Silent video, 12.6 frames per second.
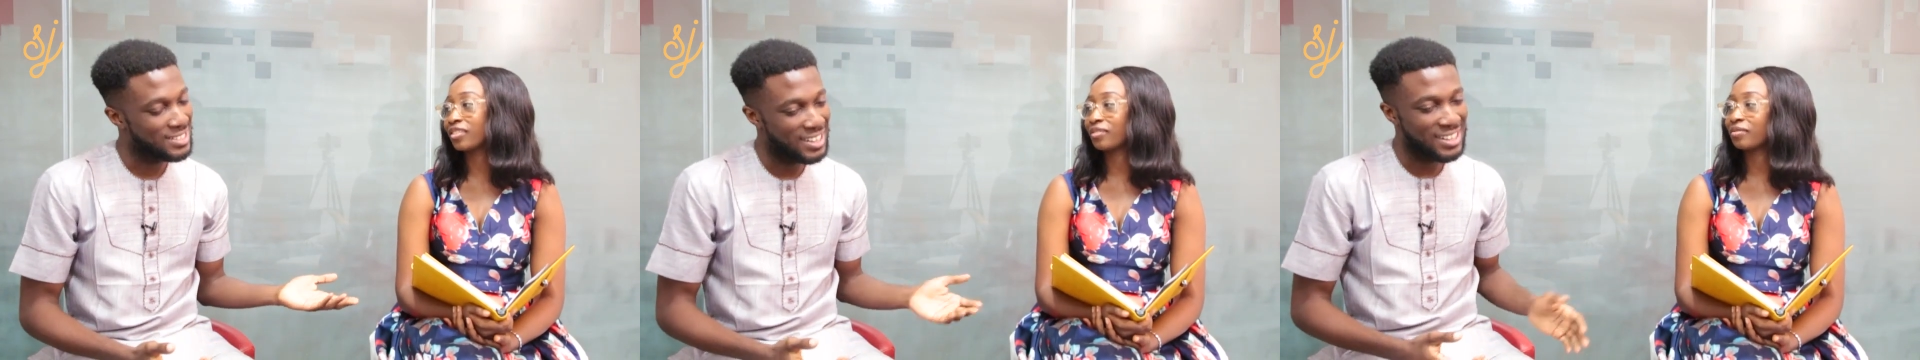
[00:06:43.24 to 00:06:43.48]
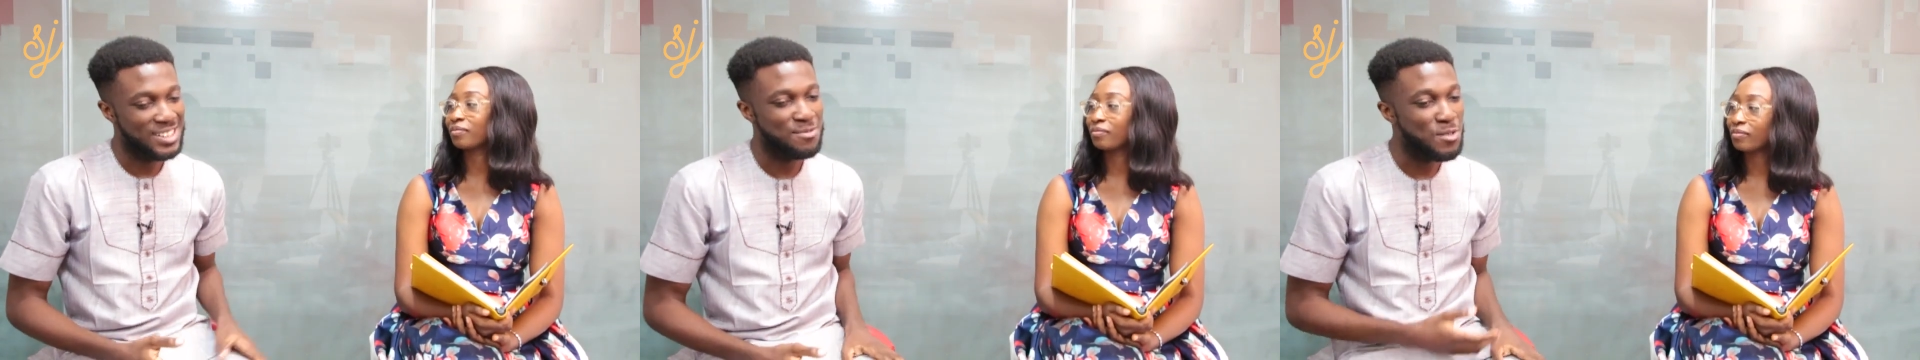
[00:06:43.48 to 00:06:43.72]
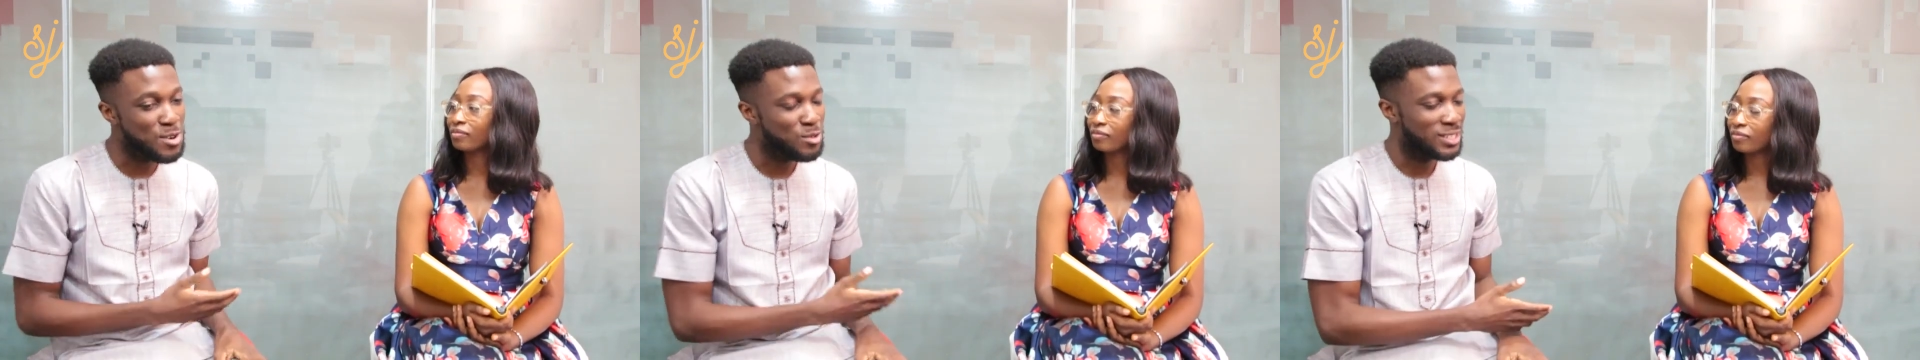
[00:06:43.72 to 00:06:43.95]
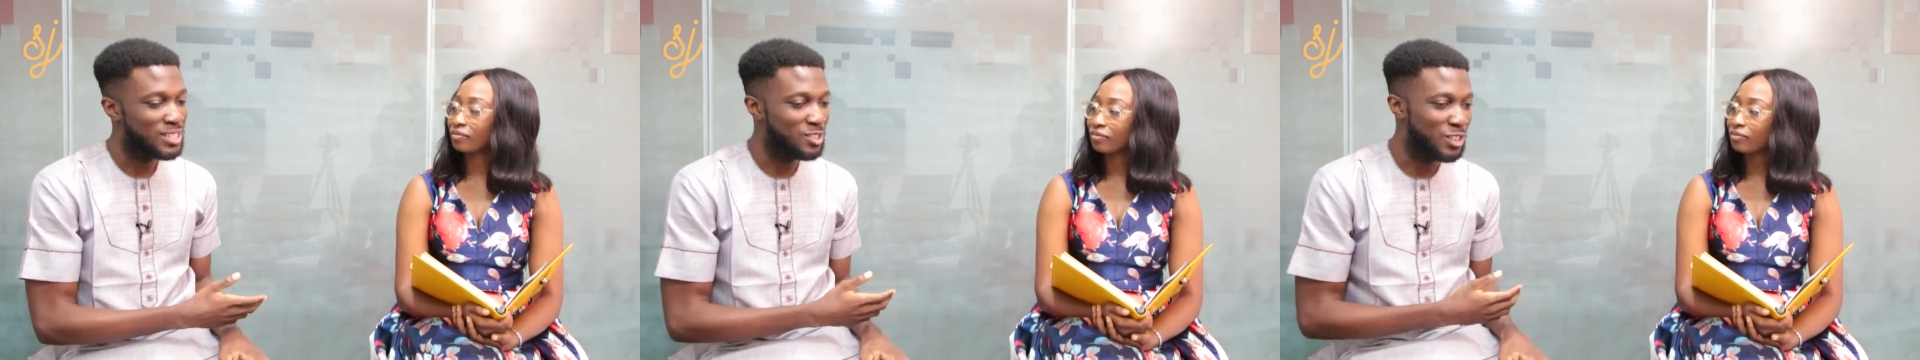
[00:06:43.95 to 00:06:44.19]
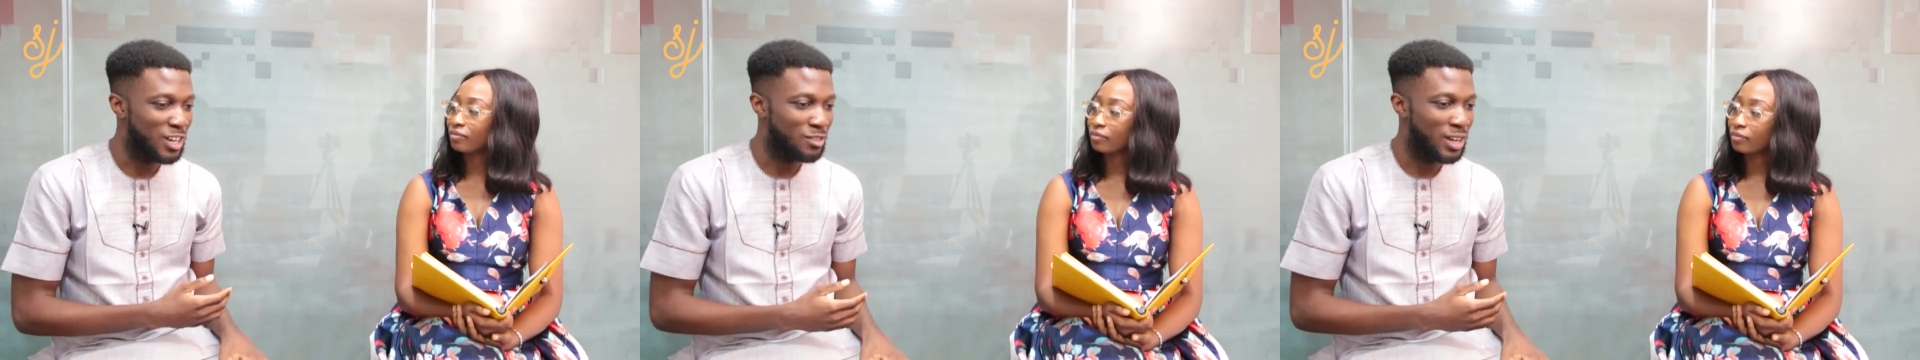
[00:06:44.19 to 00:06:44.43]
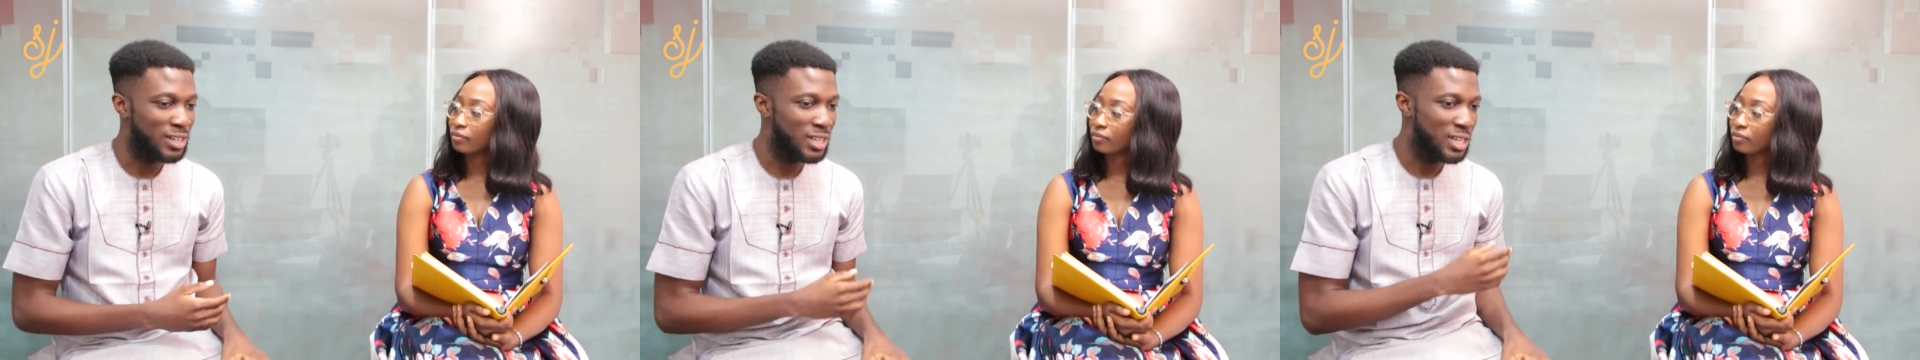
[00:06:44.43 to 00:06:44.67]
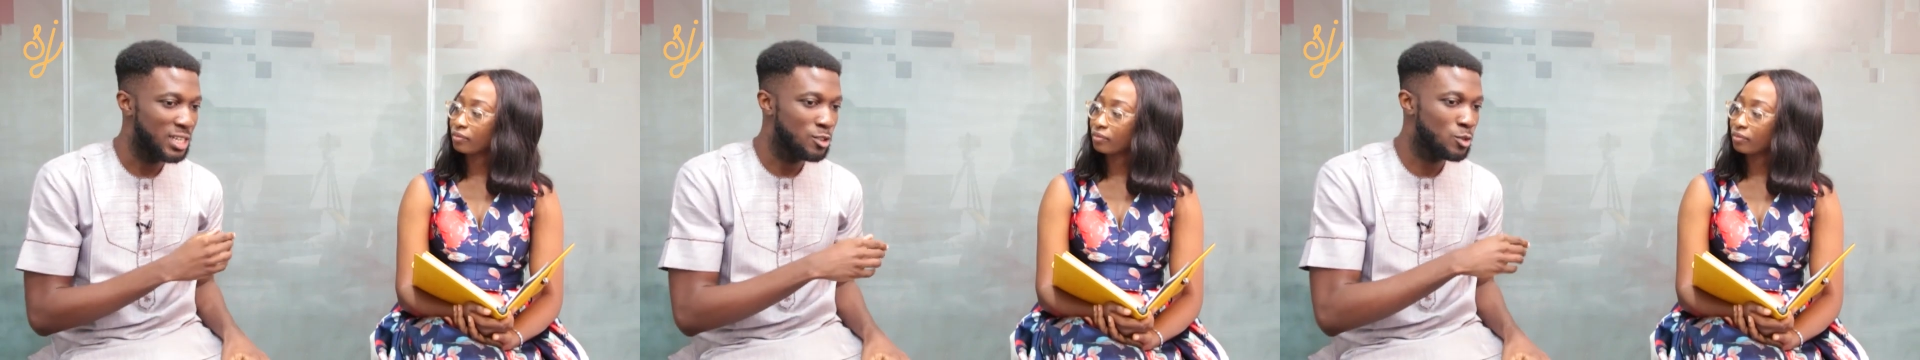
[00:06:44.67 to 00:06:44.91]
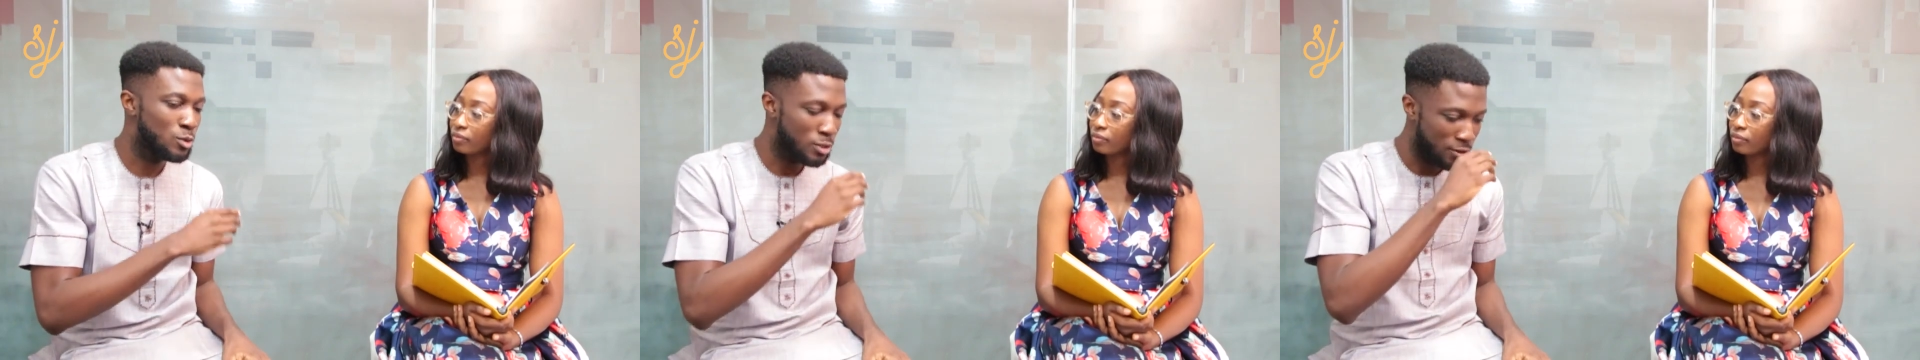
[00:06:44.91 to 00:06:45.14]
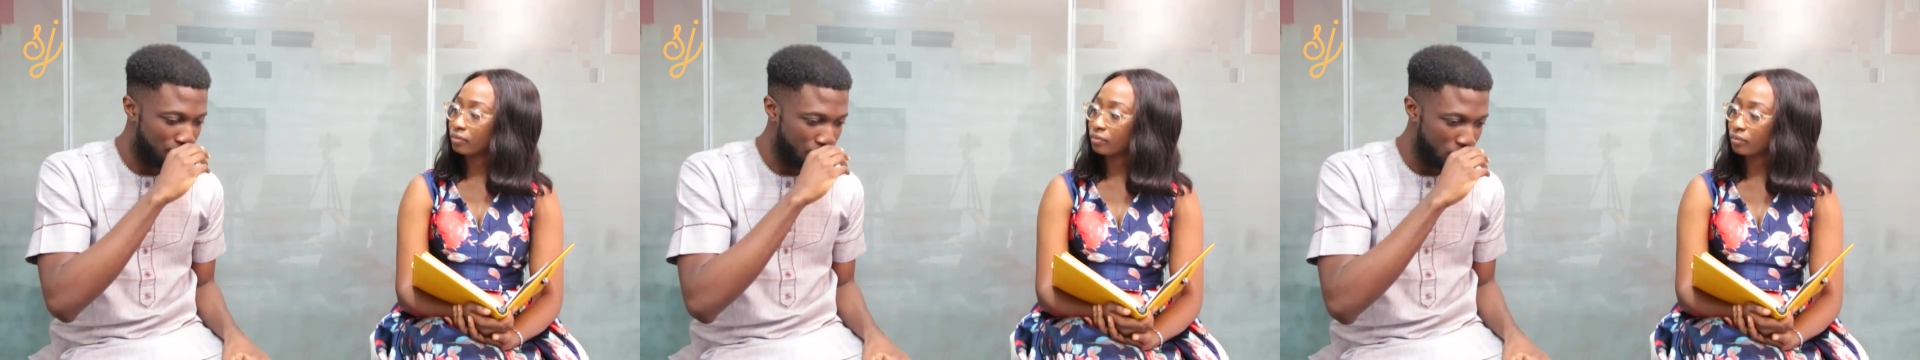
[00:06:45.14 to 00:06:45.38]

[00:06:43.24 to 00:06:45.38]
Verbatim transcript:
Speaker 1: Exactly. Money was his driver, and then he took